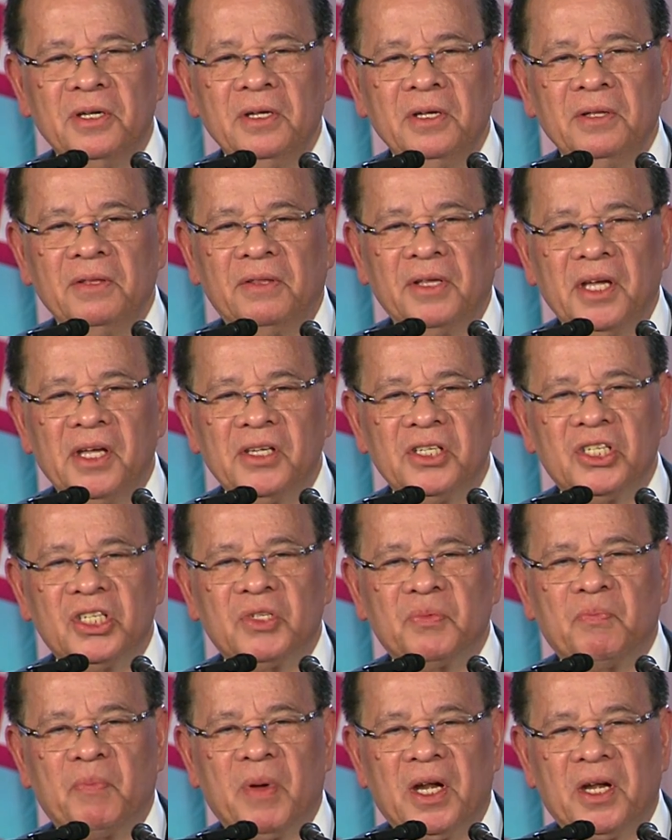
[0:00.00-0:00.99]

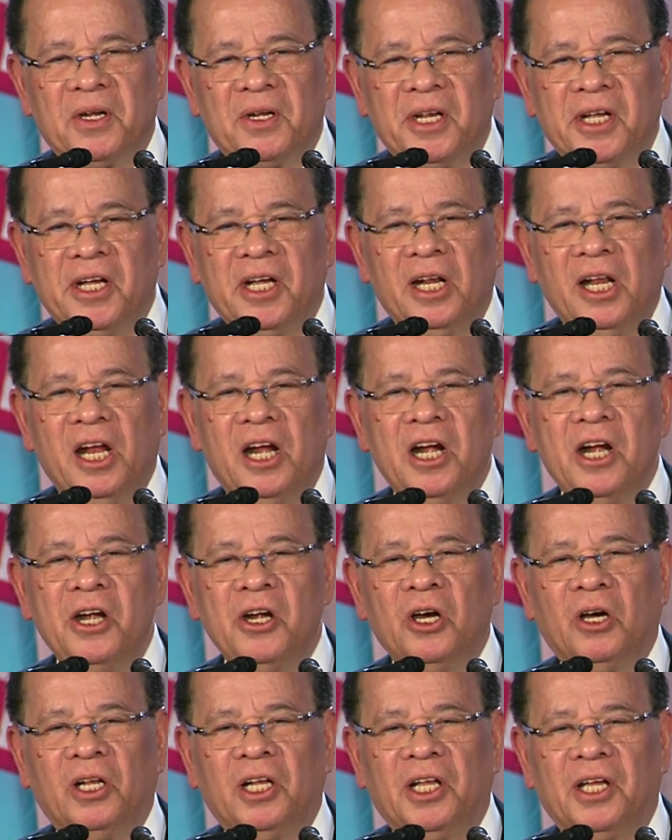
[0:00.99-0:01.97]
This particular
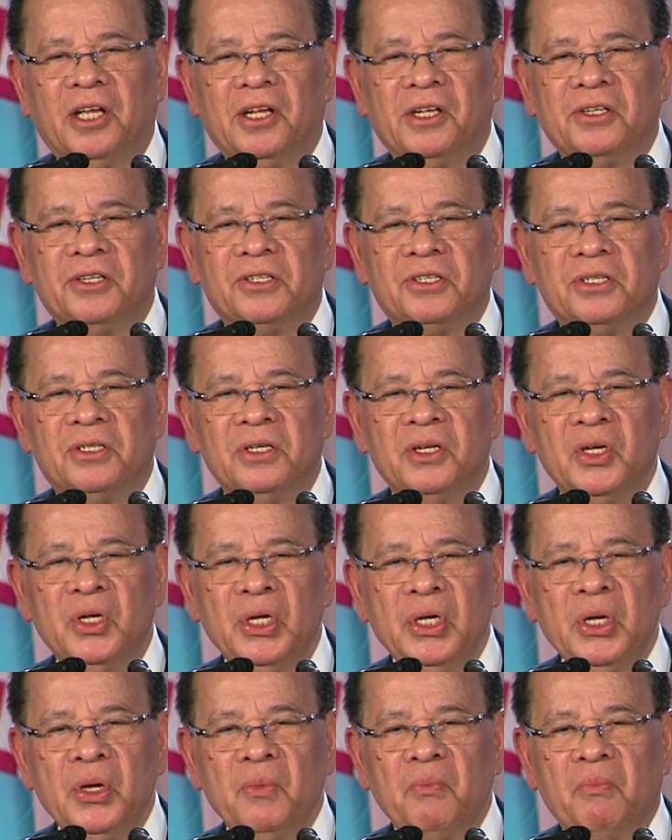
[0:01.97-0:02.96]
knowledge
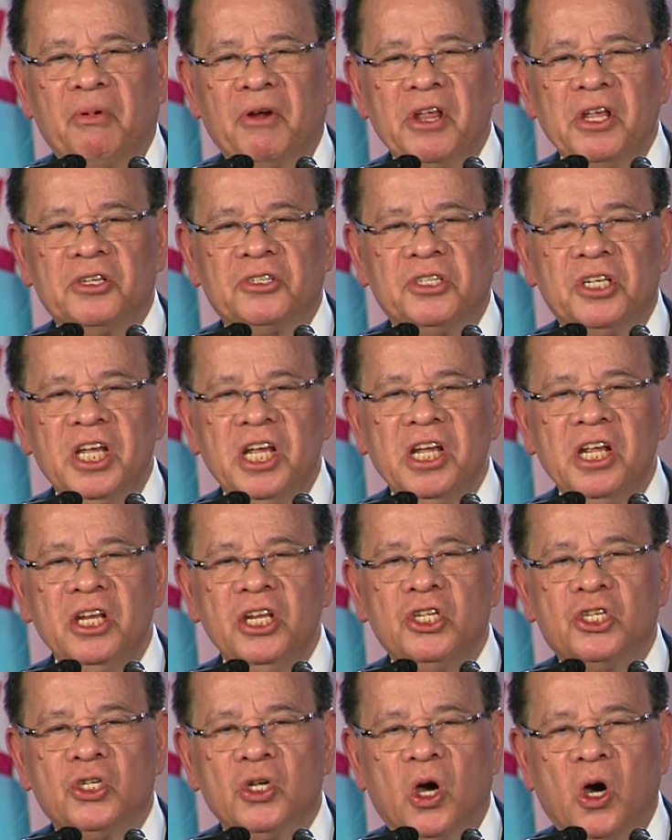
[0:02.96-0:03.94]

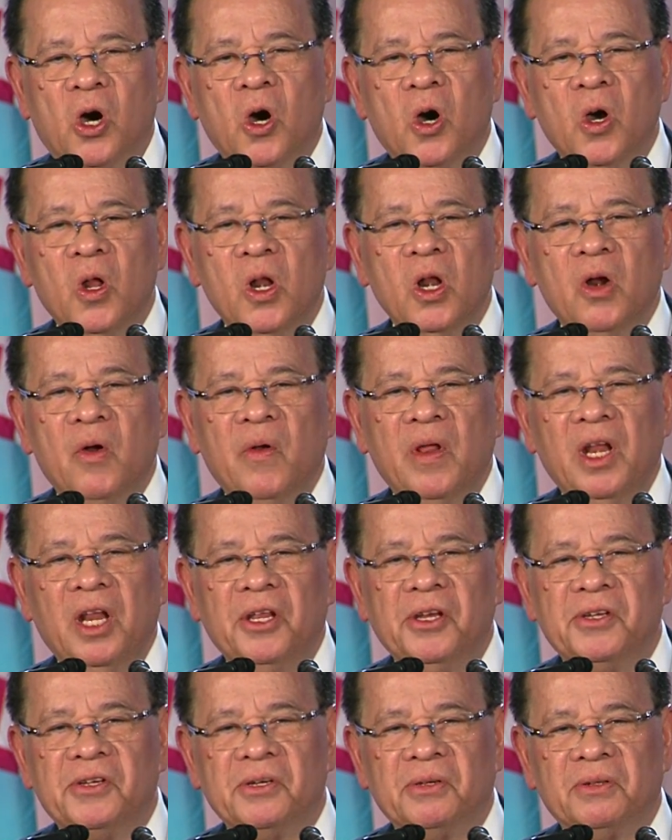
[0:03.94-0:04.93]
precedes all
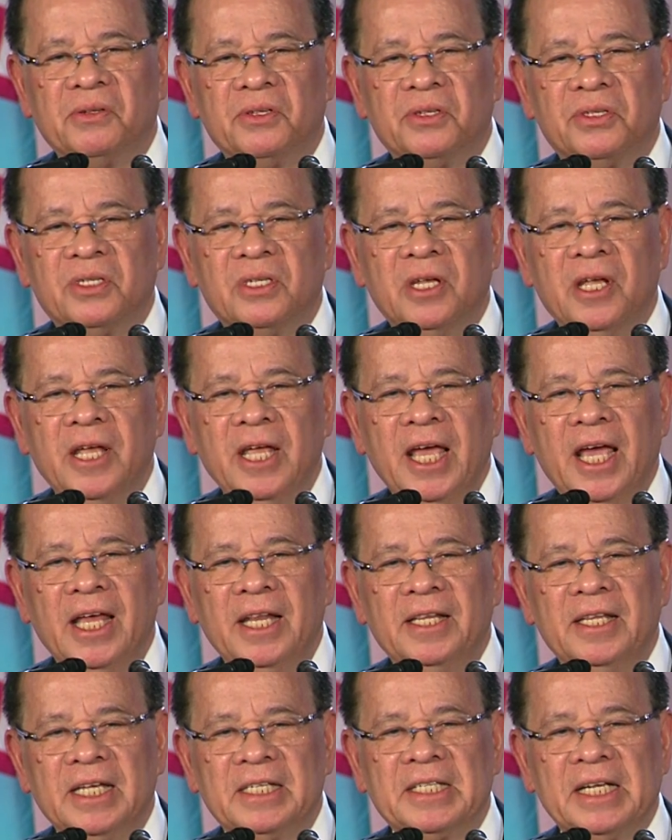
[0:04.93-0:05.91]
religions
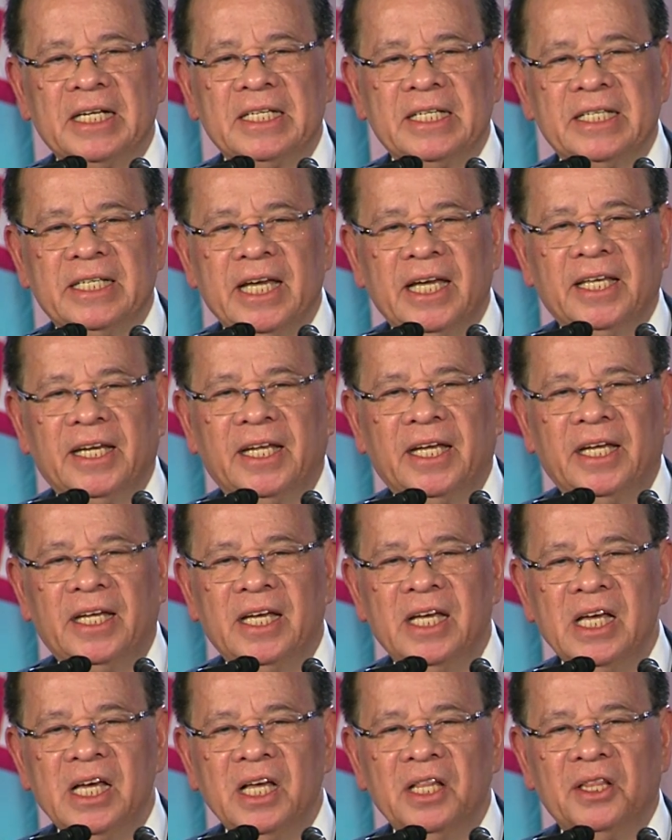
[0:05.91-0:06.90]
and does not carry
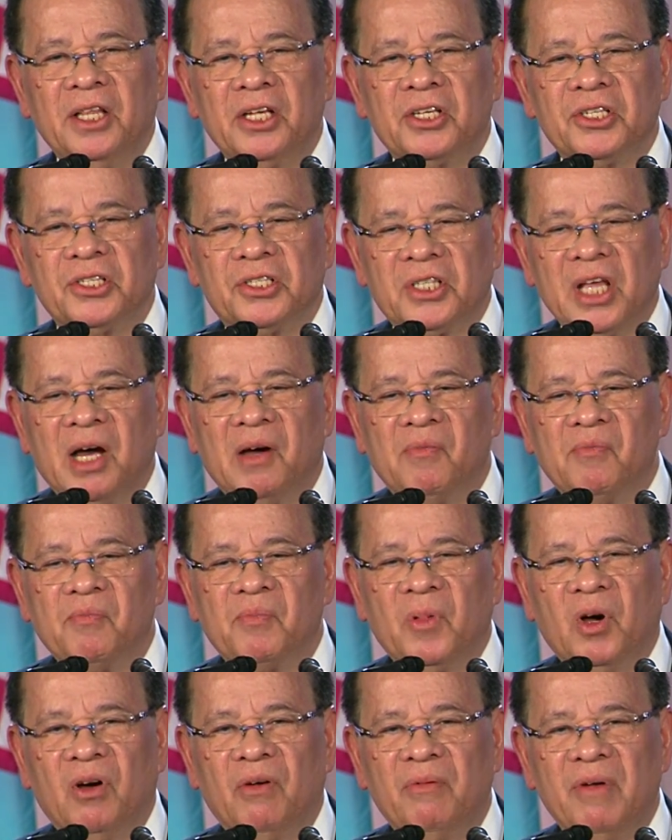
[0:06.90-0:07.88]
the stamp
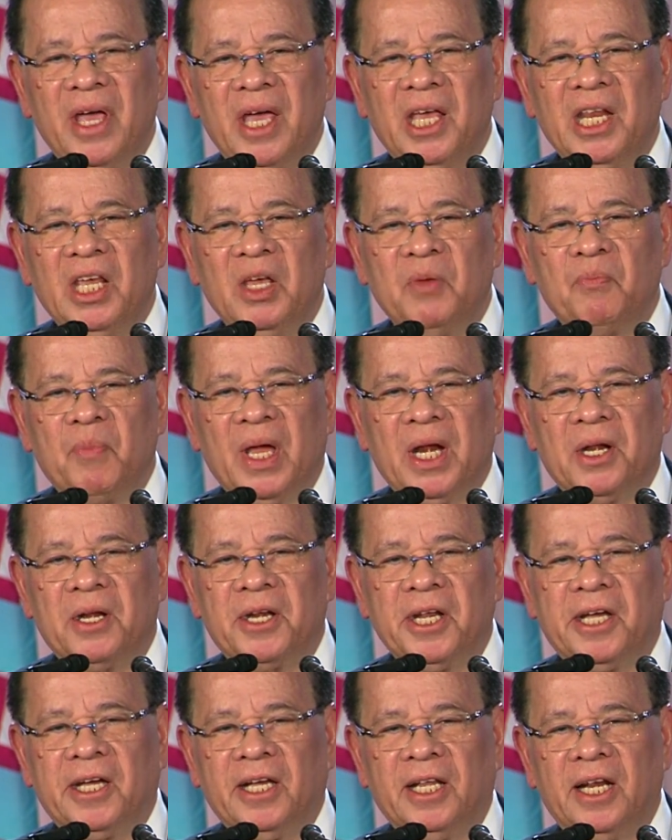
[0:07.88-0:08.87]
of any
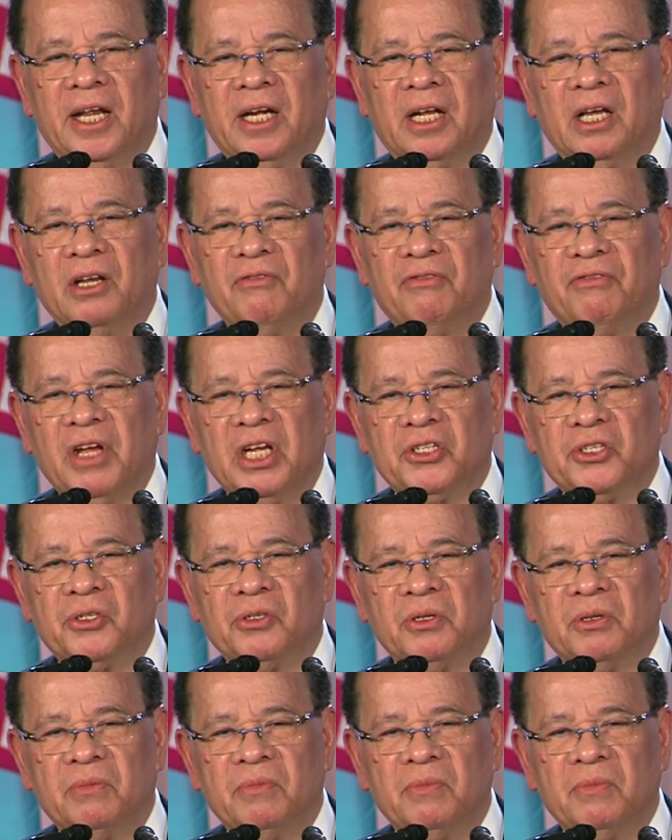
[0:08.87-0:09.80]
particular confession.